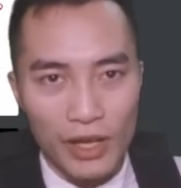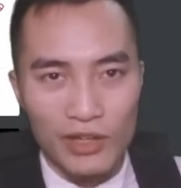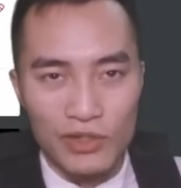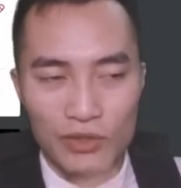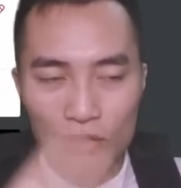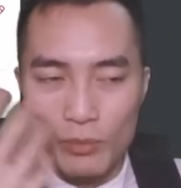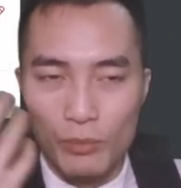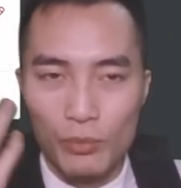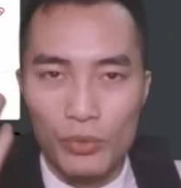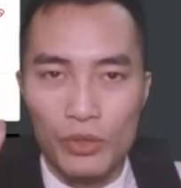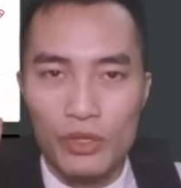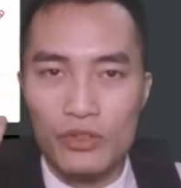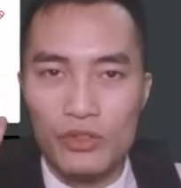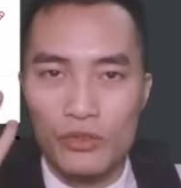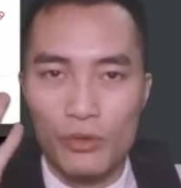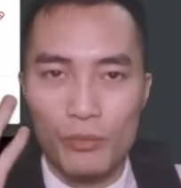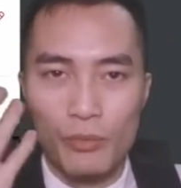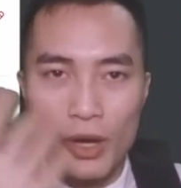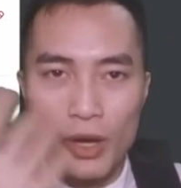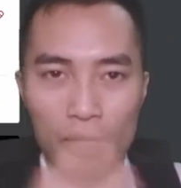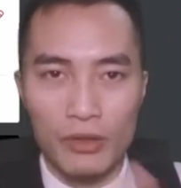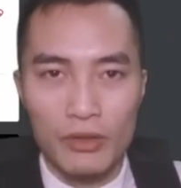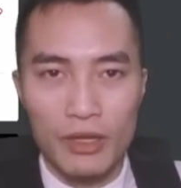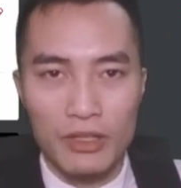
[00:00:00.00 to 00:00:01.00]
So I'm pretty sure
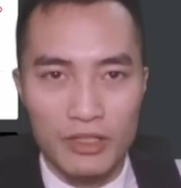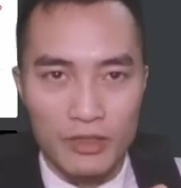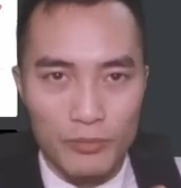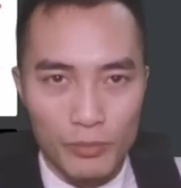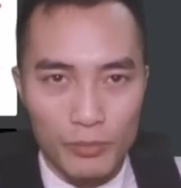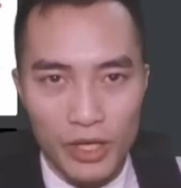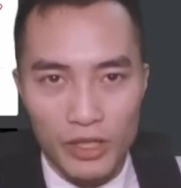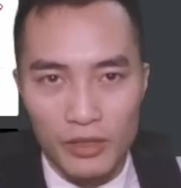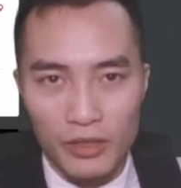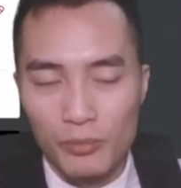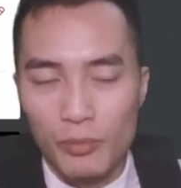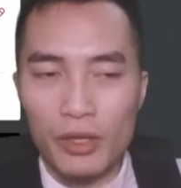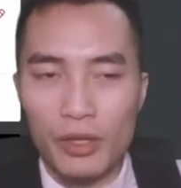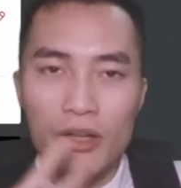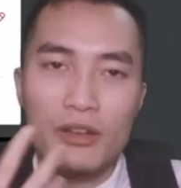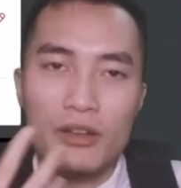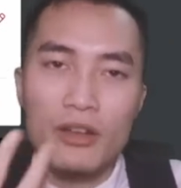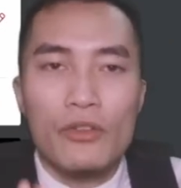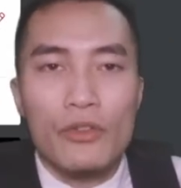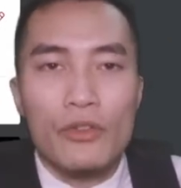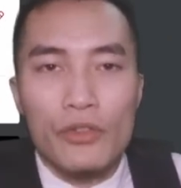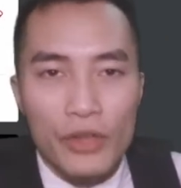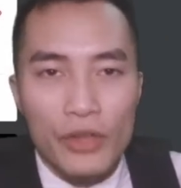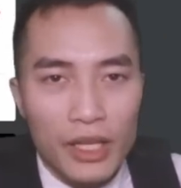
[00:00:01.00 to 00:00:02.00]
paralyze is bugged. But another
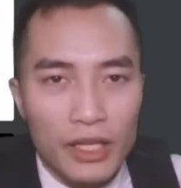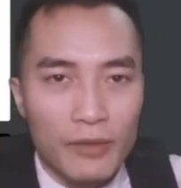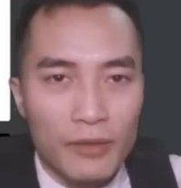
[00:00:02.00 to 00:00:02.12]
thing